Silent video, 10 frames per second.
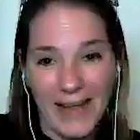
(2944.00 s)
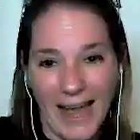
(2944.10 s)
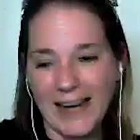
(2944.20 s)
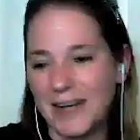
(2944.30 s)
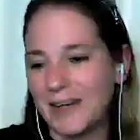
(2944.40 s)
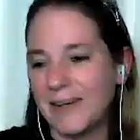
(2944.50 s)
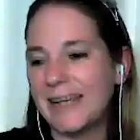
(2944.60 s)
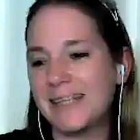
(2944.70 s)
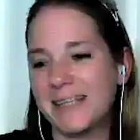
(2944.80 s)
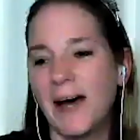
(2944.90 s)
to learn how to do it.
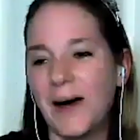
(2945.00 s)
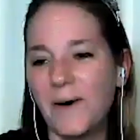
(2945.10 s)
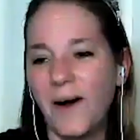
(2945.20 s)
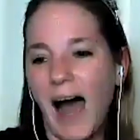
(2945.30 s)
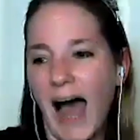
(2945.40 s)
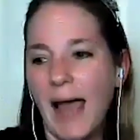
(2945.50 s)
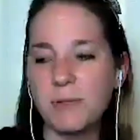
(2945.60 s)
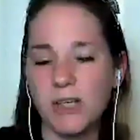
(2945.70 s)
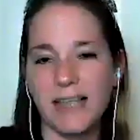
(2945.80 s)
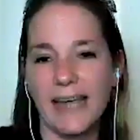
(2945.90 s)
So I'm
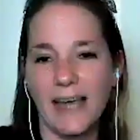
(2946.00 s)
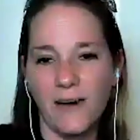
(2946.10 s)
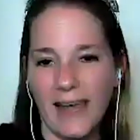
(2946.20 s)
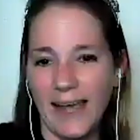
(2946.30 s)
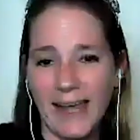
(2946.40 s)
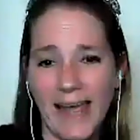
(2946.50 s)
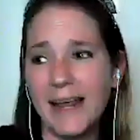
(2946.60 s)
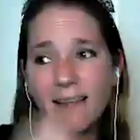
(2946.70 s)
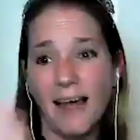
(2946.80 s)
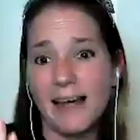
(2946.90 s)
just like, okay. And
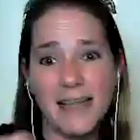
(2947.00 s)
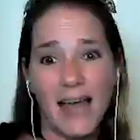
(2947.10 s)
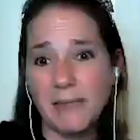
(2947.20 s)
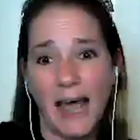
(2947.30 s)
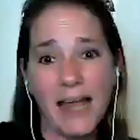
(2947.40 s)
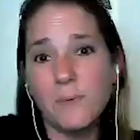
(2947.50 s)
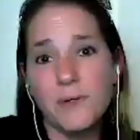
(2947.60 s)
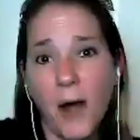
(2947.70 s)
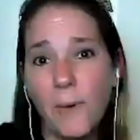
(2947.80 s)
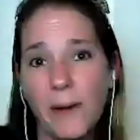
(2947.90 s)
a lot of times I don't
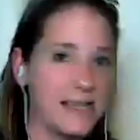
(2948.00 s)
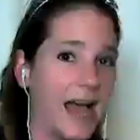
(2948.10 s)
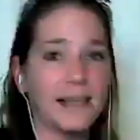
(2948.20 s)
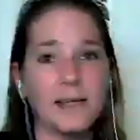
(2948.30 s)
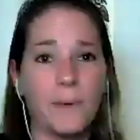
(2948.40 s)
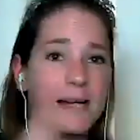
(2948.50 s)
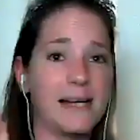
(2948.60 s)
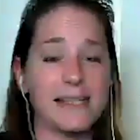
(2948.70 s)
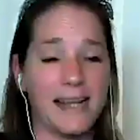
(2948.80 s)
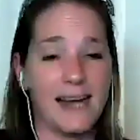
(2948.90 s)
know exactly what it
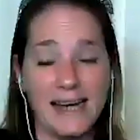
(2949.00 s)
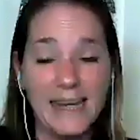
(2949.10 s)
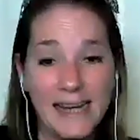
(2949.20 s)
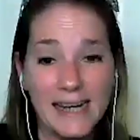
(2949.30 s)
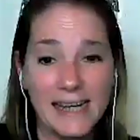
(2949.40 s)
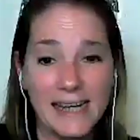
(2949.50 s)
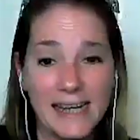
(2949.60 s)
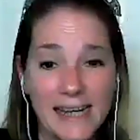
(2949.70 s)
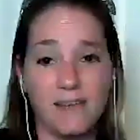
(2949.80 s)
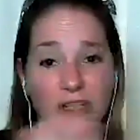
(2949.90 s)
is that I need. It's just,
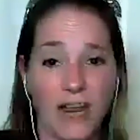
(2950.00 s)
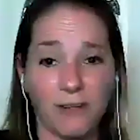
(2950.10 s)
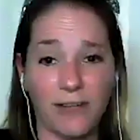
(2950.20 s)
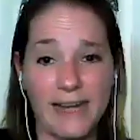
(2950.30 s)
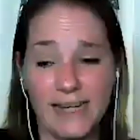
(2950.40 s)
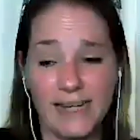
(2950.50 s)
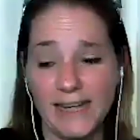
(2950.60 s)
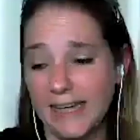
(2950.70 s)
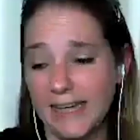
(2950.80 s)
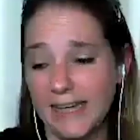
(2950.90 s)
I have a general
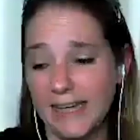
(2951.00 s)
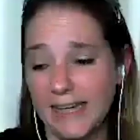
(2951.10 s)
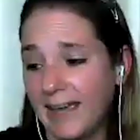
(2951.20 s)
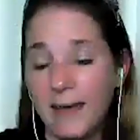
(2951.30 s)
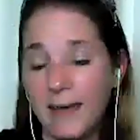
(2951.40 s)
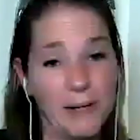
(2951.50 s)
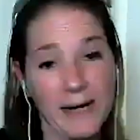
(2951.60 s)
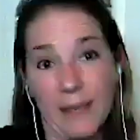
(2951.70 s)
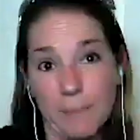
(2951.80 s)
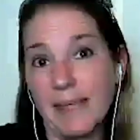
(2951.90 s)
idea of, okay. But
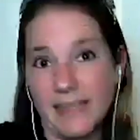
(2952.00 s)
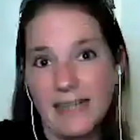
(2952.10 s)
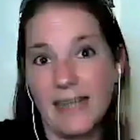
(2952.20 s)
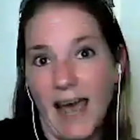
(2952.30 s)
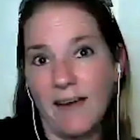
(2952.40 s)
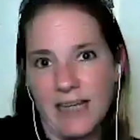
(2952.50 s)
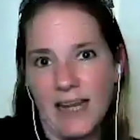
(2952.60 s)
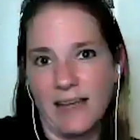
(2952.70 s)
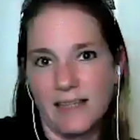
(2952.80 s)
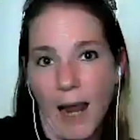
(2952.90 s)
again, because I haven't
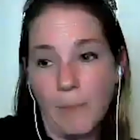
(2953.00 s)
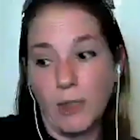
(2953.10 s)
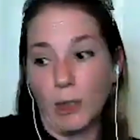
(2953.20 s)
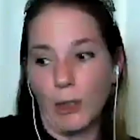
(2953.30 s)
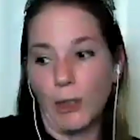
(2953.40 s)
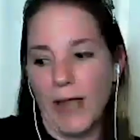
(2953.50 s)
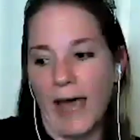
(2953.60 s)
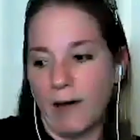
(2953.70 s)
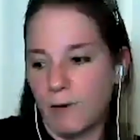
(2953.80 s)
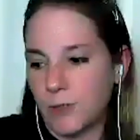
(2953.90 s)
taken the time to learn
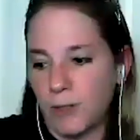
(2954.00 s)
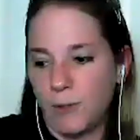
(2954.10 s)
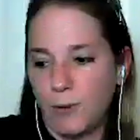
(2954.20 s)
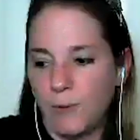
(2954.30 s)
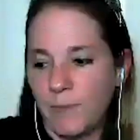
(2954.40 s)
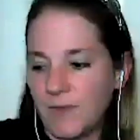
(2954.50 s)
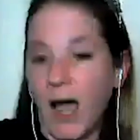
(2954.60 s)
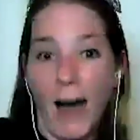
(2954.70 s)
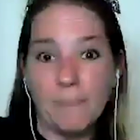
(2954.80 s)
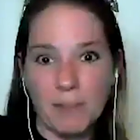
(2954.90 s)
how to
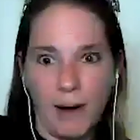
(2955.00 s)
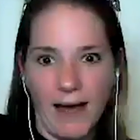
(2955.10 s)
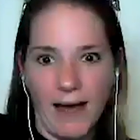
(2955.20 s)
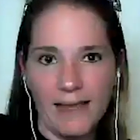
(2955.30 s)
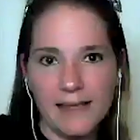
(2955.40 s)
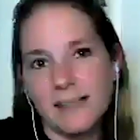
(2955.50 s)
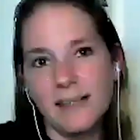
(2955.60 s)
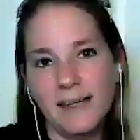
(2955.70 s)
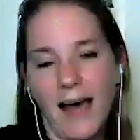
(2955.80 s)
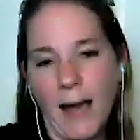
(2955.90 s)
optimize,
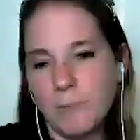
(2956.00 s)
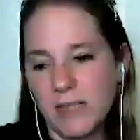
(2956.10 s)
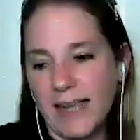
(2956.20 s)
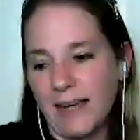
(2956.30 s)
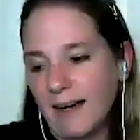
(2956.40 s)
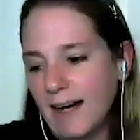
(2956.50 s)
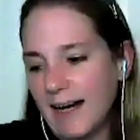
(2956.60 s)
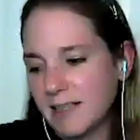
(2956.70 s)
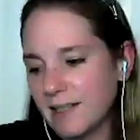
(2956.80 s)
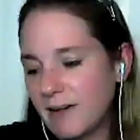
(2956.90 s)
I'm just like, all
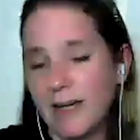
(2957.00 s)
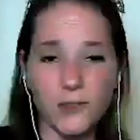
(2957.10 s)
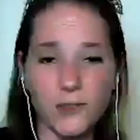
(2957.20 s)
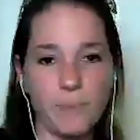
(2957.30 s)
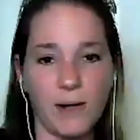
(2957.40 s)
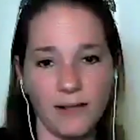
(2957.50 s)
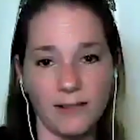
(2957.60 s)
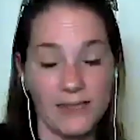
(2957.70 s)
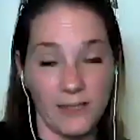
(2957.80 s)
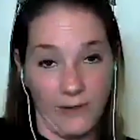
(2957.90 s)
right, so here's what I'm
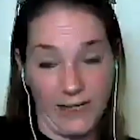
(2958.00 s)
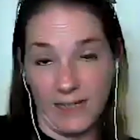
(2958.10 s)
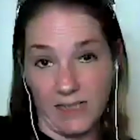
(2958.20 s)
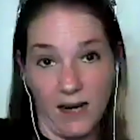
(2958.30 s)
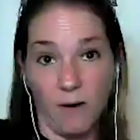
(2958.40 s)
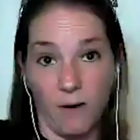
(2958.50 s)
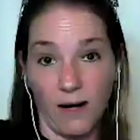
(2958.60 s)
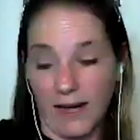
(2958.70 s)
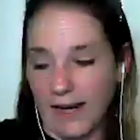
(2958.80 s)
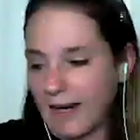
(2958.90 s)
currently doing and it's not
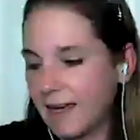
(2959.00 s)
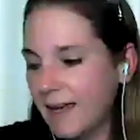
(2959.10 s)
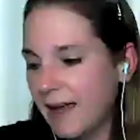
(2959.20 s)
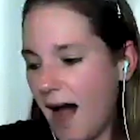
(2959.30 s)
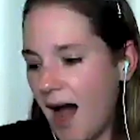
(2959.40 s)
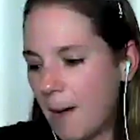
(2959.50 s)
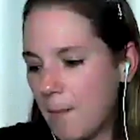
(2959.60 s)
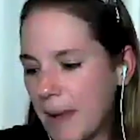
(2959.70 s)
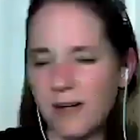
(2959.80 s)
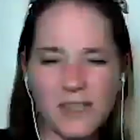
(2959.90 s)
working. Um,
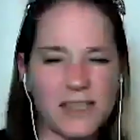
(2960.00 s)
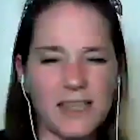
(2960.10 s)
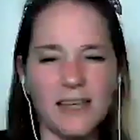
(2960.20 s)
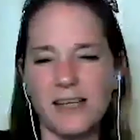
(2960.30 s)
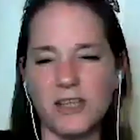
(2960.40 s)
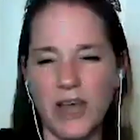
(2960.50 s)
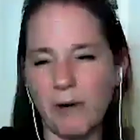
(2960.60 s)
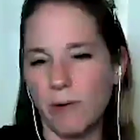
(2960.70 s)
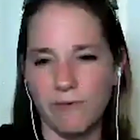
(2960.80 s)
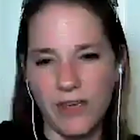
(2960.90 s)
here's the
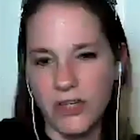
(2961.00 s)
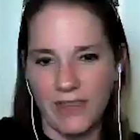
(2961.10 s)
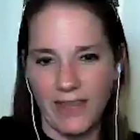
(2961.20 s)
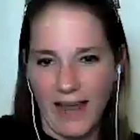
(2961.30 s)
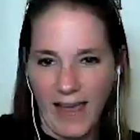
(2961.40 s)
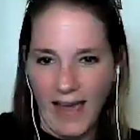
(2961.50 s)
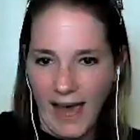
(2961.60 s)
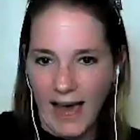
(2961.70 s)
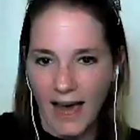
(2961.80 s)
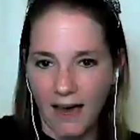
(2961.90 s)
general vision that I
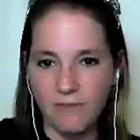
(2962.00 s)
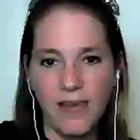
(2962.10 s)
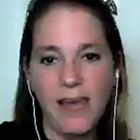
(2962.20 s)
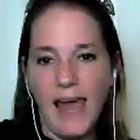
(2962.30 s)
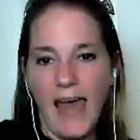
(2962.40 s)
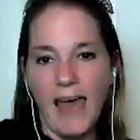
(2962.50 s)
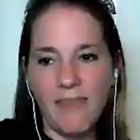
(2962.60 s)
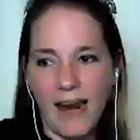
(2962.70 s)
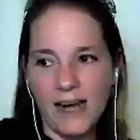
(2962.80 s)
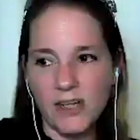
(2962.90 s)
have. And
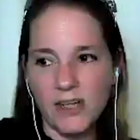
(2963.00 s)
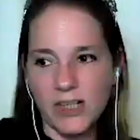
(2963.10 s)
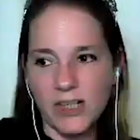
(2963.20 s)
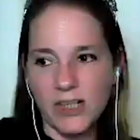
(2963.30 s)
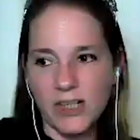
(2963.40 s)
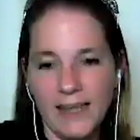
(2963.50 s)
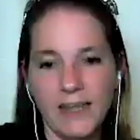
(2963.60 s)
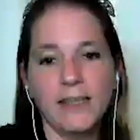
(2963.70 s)
then I just say,